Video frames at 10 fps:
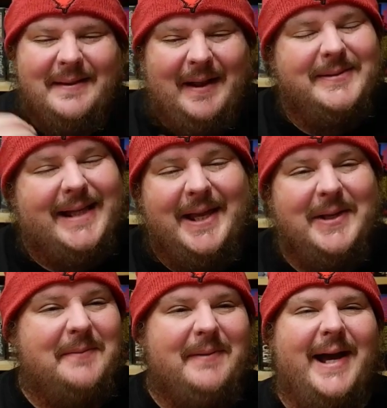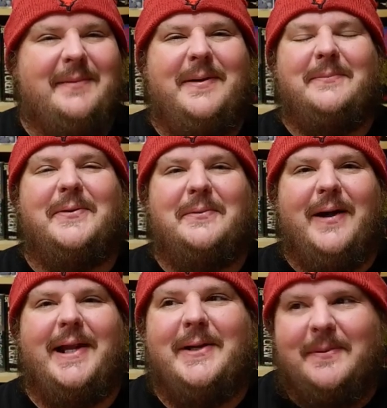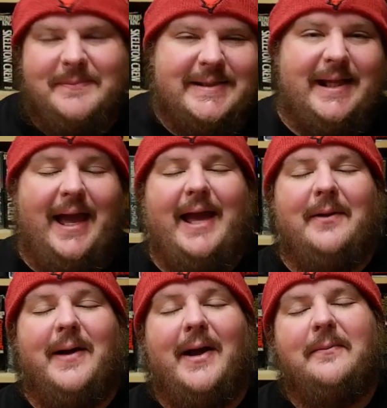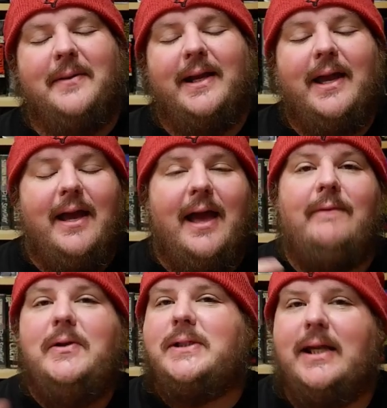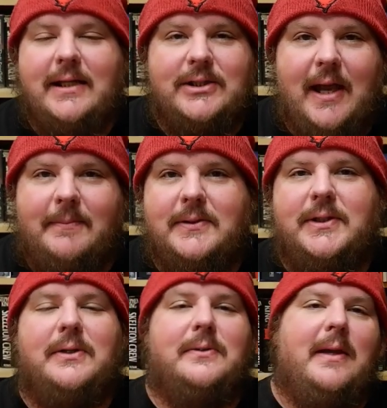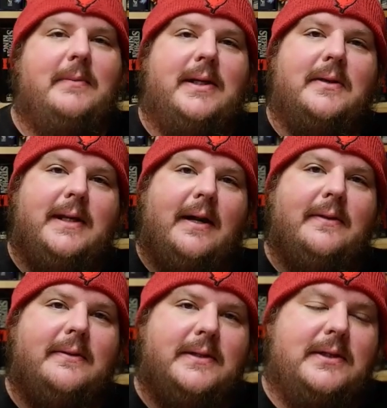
I'm saying goodbye to people who are probably going to hang around, but have you seen It Chapter two? Let me know down there in the